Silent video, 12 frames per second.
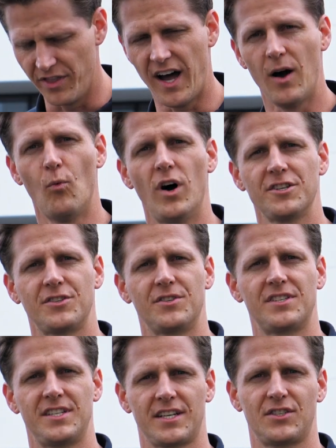not want to
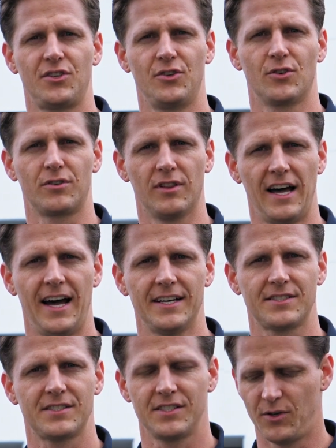stick to your
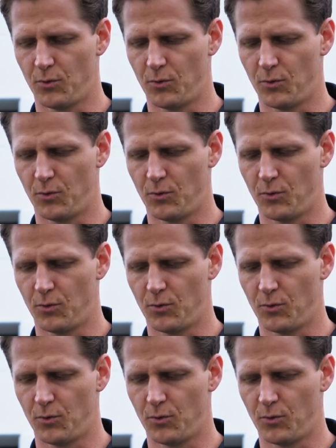glass. It